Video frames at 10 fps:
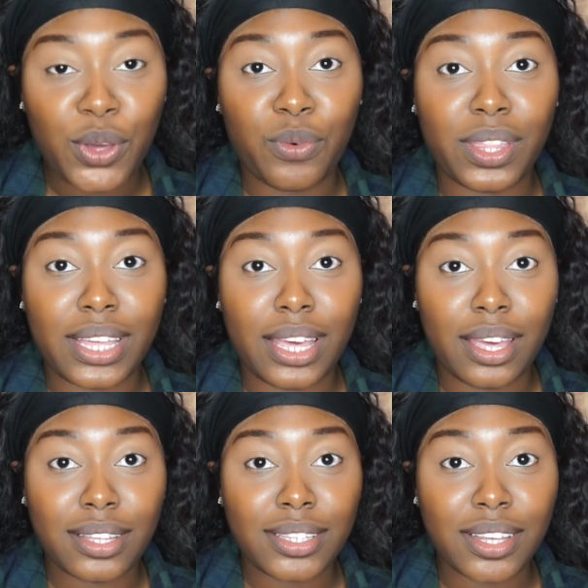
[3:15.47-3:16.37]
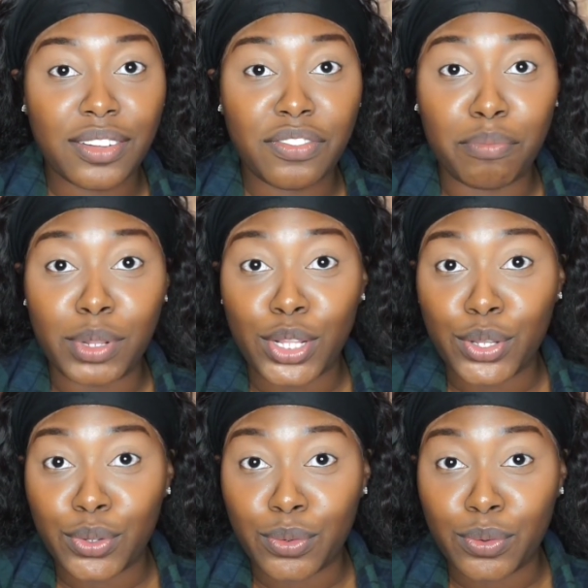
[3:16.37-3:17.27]
with a hint of
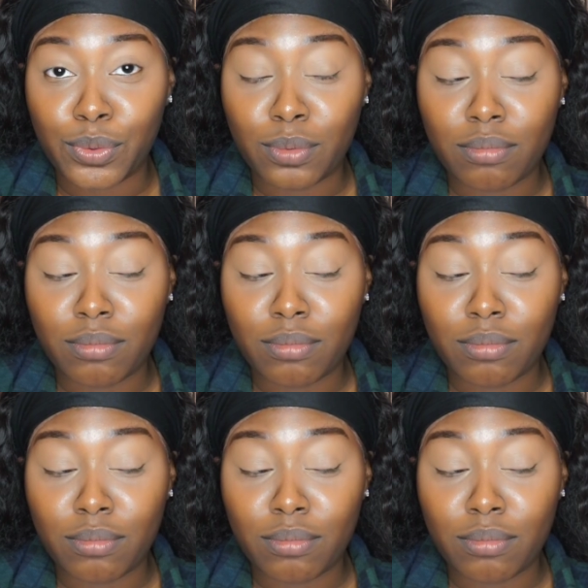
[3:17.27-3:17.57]
blue.